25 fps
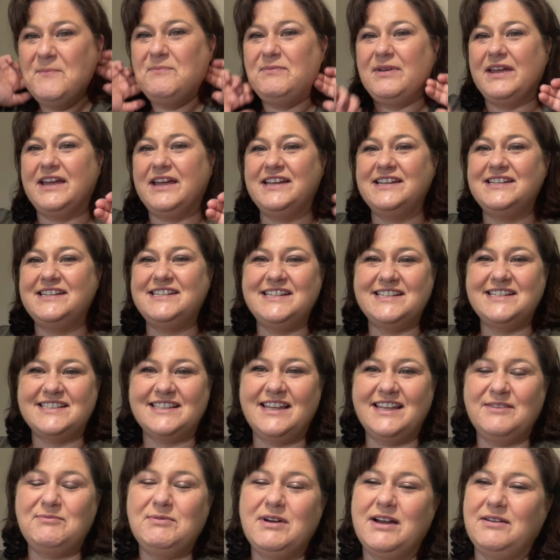but she's
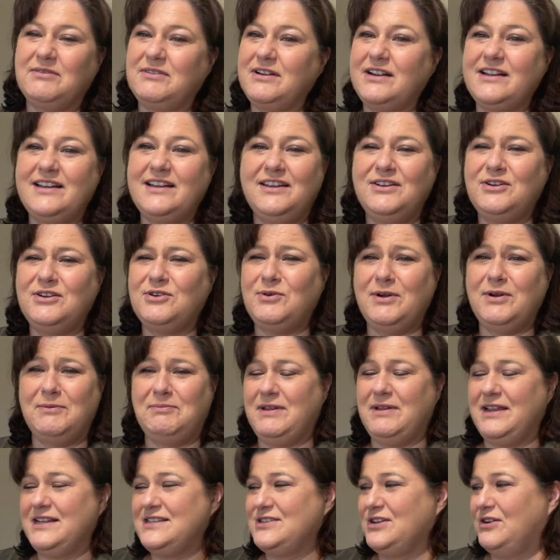like, mom, can you quit
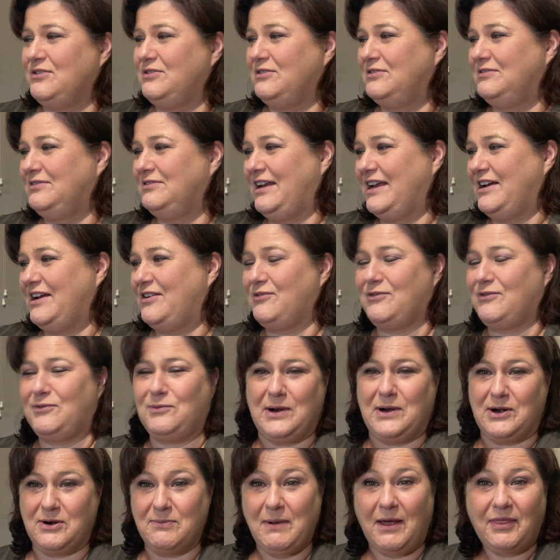being so like
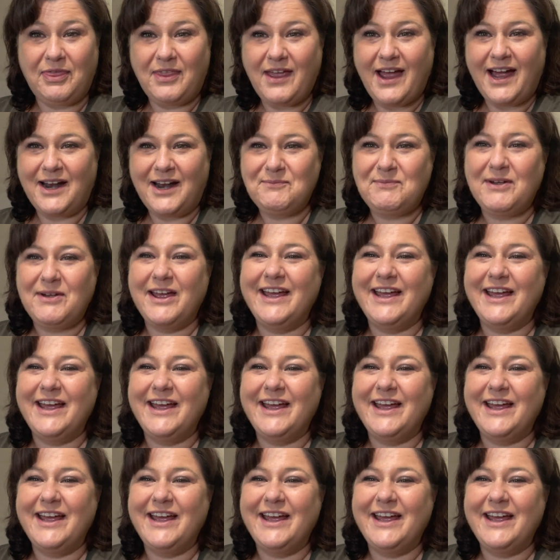weird about that?